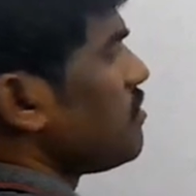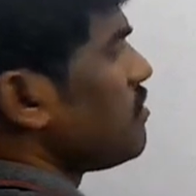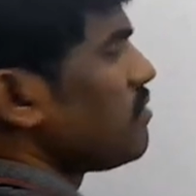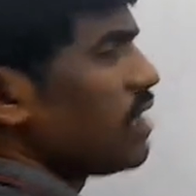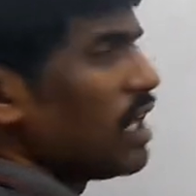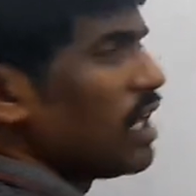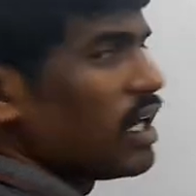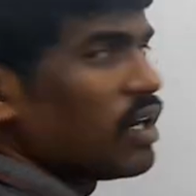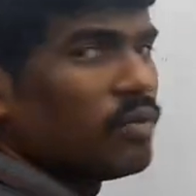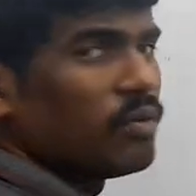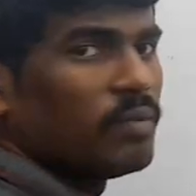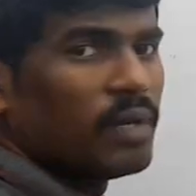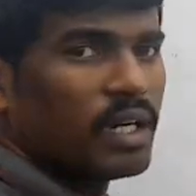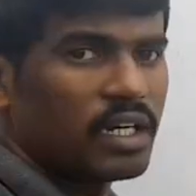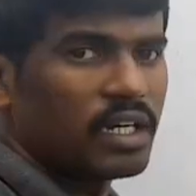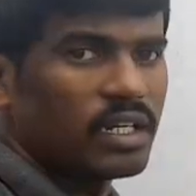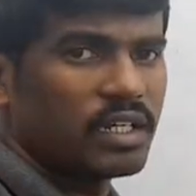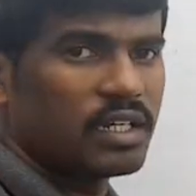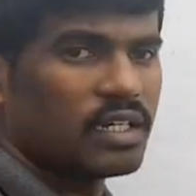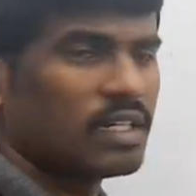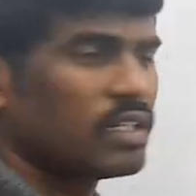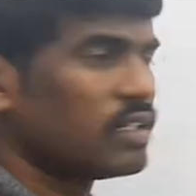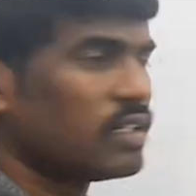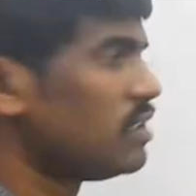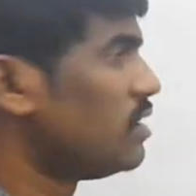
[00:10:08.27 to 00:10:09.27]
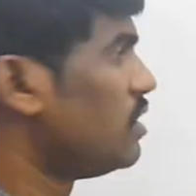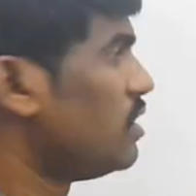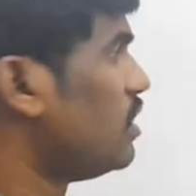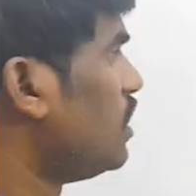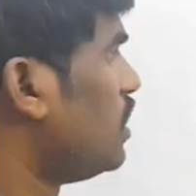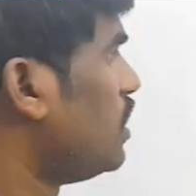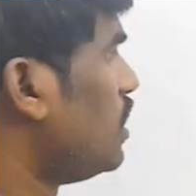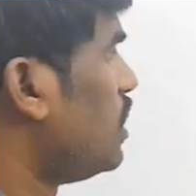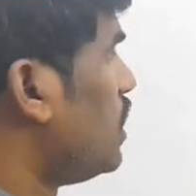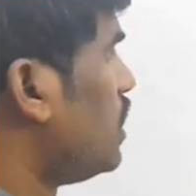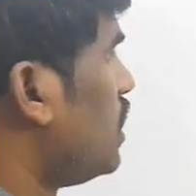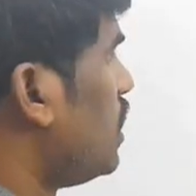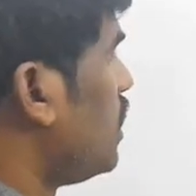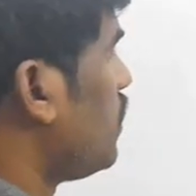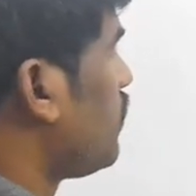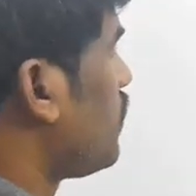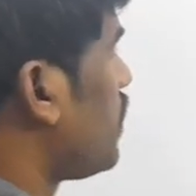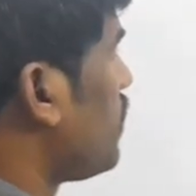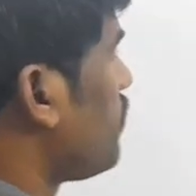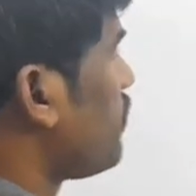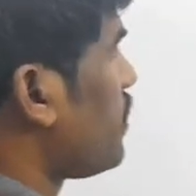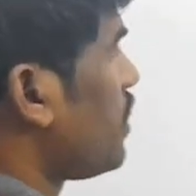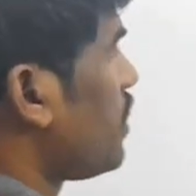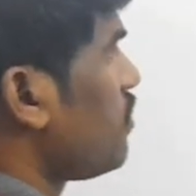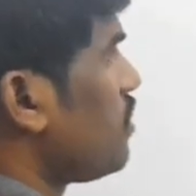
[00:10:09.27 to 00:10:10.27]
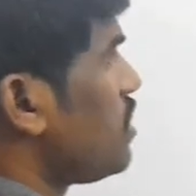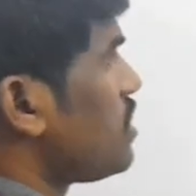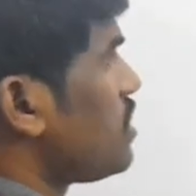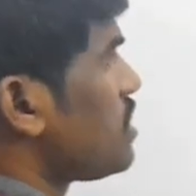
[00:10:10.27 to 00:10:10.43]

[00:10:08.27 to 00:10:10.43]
aromatic. If compound is